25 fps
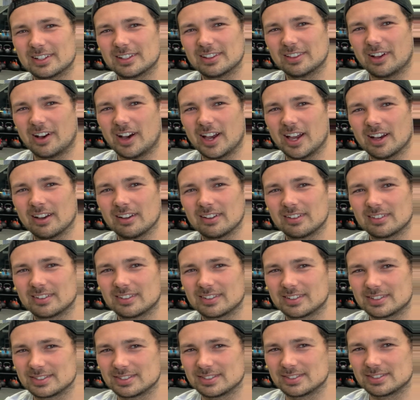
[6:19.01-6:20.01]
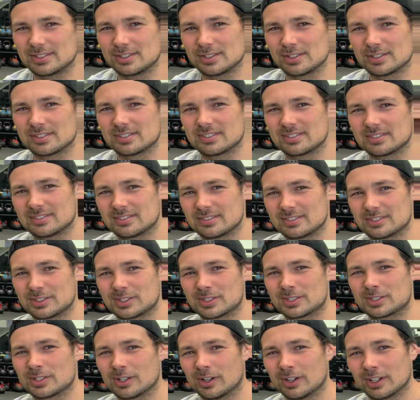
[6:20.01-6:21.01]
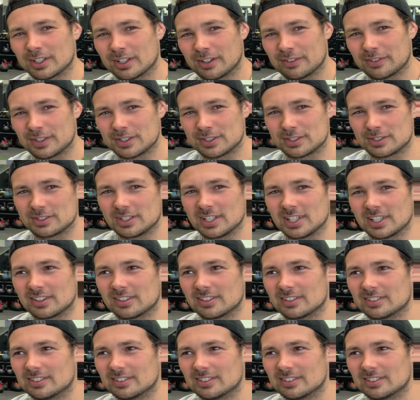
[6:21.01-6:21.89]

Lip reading: Liar. She's just showing off her strength.